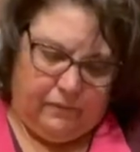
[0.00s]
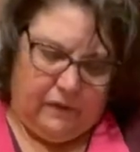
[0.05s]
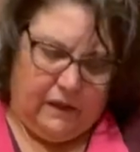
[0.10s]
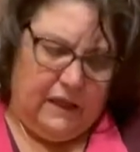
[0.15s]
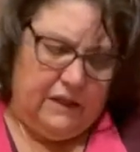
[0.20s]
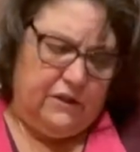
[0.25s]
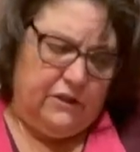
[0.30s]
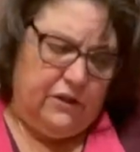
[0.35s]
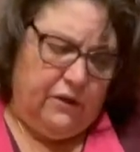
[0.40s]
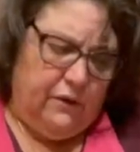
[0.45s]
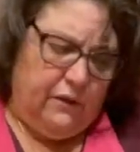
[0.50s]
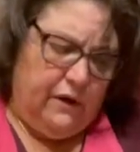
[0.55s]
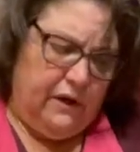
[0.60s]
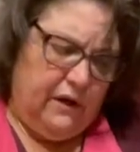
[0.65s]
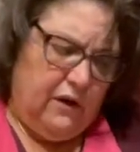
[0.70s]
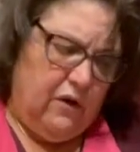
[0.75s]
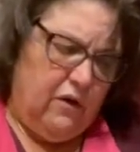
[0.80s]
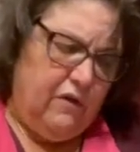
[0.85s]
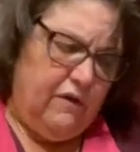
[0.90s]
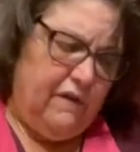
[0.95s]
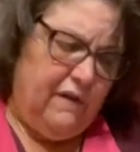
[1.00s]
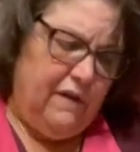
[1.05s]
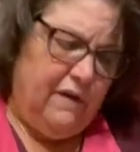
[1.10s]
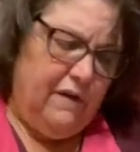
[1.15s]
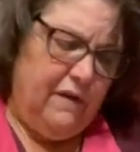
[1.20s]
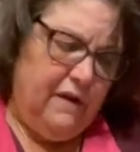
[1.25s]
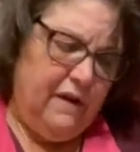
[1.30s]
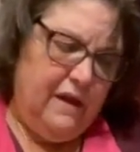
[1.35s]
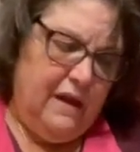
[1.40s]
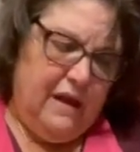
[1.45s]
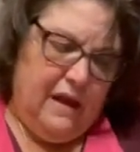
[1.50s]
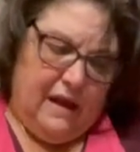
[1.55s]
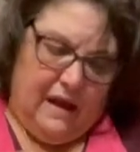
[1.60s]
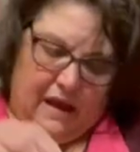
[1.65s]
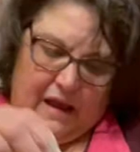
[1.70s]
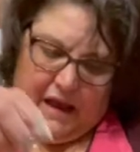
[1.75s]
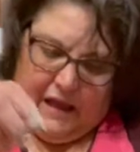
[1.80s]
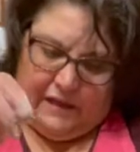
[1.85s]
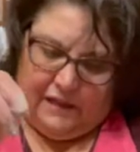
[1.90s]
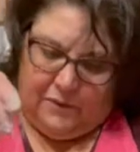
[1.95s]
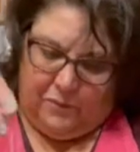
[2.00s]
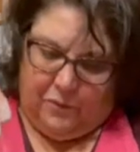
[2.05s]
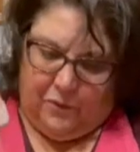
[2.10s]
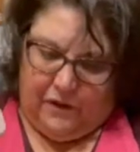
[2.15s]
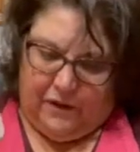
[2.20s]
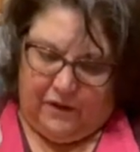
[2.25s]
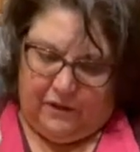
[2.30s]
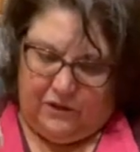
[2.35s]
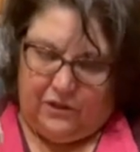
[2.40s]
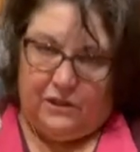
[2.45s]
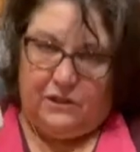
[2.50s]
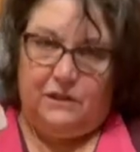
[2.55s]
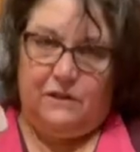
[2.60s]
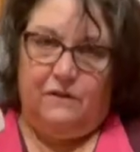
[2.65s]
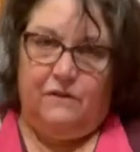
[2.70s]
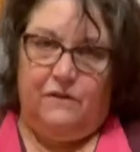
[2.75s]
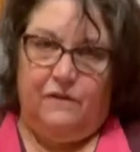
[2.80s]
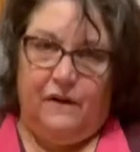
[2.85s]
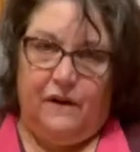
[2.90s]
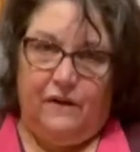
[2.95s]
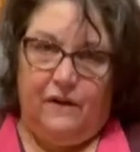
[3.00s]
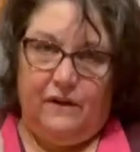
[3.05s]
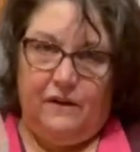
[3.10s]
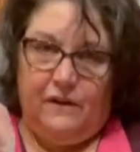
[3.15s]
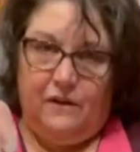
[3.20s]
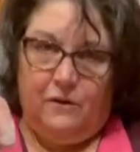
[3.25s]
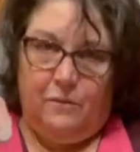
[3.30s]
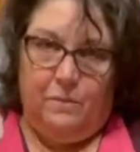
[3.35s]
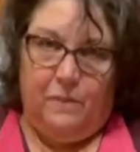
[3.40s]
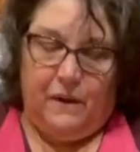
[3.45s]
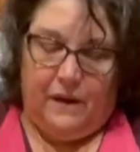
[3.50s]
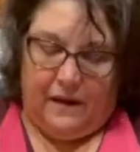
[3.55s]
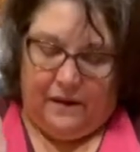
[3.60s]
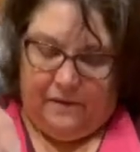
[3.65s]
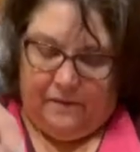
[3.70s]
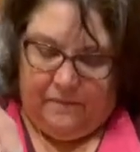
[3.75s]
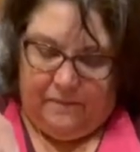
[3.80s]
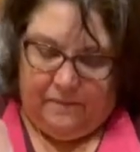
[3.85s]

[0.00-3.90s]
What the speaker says: and turn it over, and sprinkle just a very little bit,